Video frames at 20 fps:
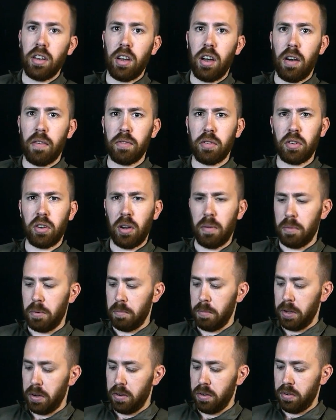of the
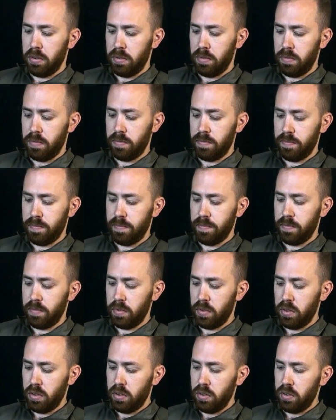cummerbund,
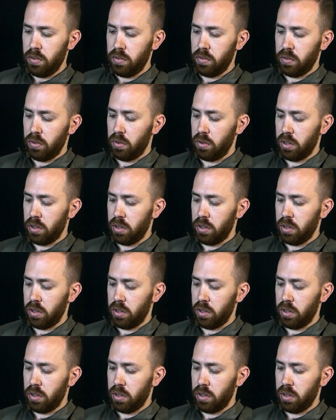so